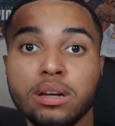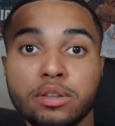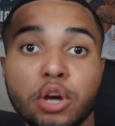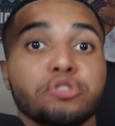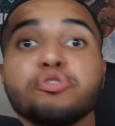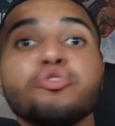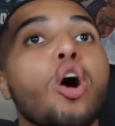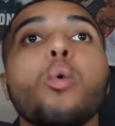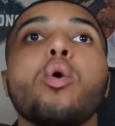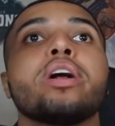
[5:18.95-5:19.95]
There's no
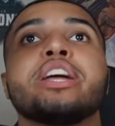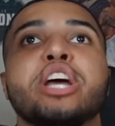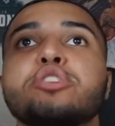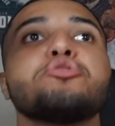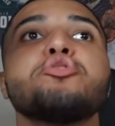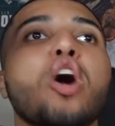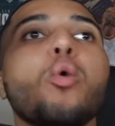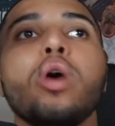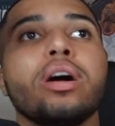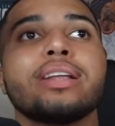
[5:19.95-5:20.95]
one there's
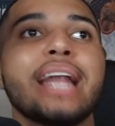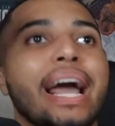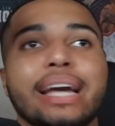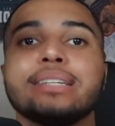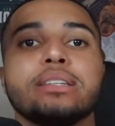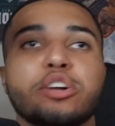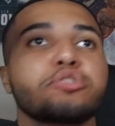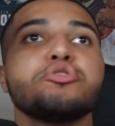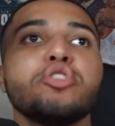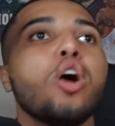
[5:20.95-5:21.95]

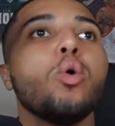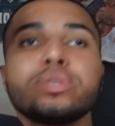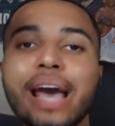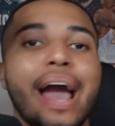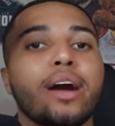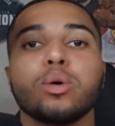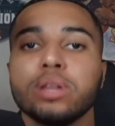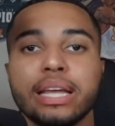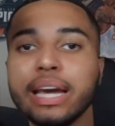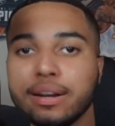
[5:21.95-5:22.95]
no tackle
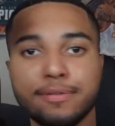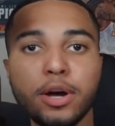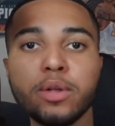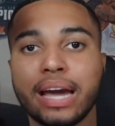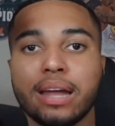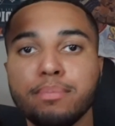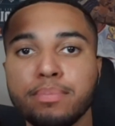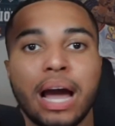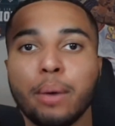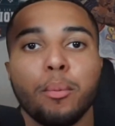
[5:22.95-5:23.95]
in the NFL
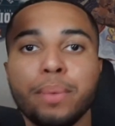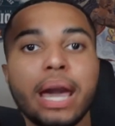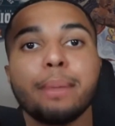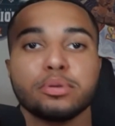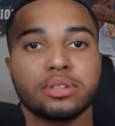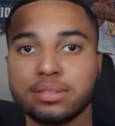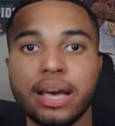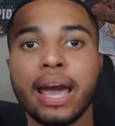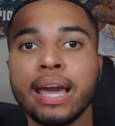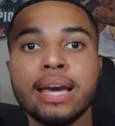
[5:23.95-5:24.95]
that will be able to
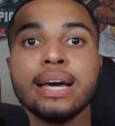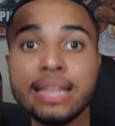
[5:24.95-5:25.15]
say